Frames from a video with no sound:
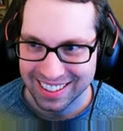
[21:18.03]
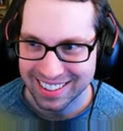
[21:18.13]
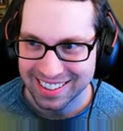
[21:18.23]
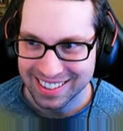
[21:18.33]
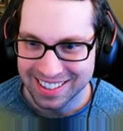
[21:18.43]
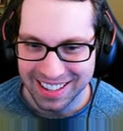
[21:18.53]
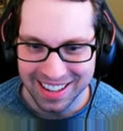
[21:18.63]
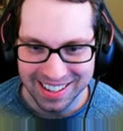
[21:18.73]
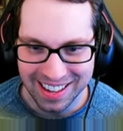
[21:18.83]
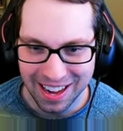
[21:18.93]
Good luck
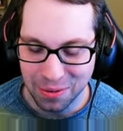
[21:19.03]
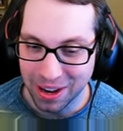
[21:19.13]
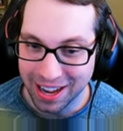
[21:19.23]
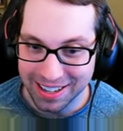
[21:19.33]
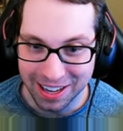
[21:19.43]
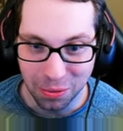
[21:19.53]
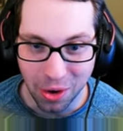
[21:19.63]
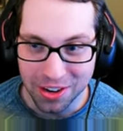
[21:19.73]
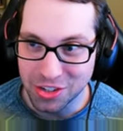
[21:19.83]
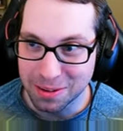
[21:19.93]
here. I, I gotta
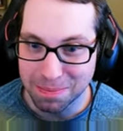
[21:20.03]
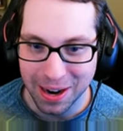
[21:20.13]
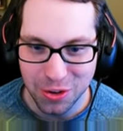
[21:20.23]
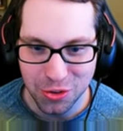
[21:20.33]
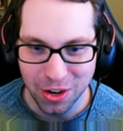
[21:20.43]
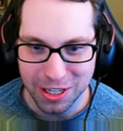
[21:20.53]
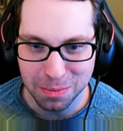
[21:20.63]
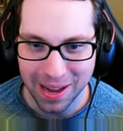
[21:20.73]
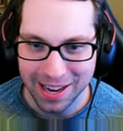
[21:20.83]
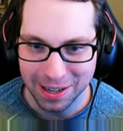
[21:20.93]
watch Empire Strikes
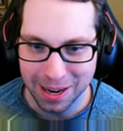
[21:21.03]
Back.